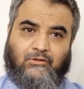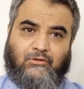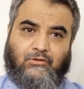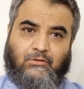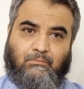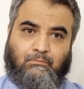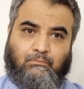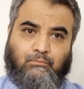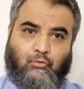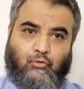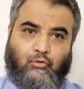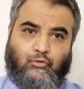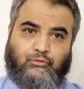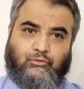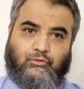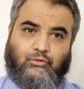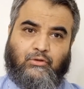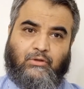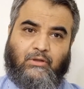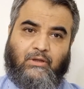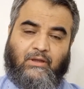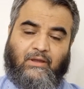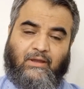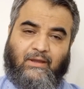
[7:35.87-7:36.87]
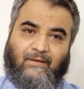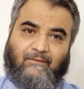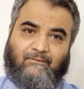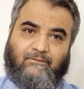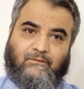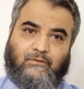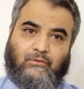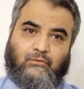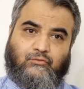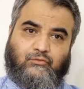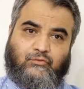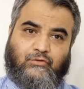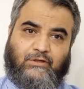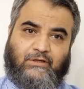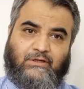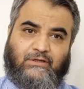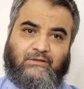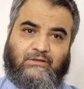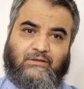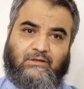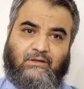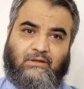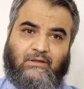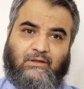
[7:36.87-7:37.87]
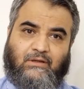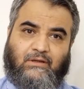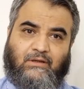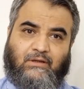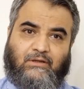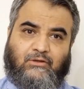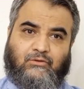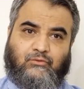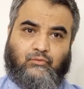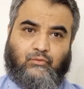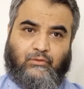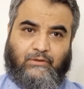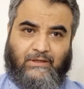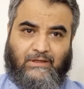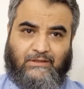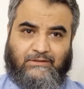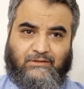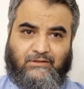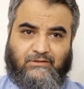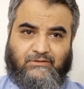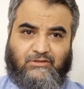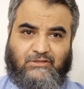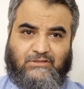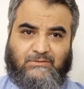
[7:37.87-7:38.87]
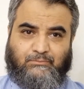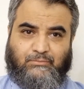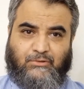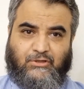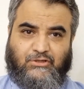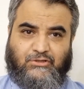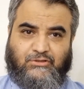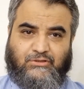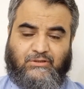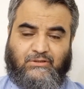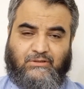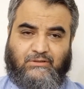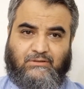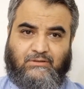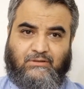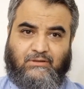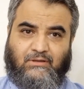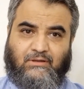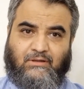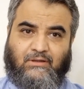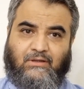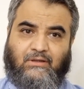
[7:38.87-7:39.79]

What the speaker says: they both have to treat together this patient.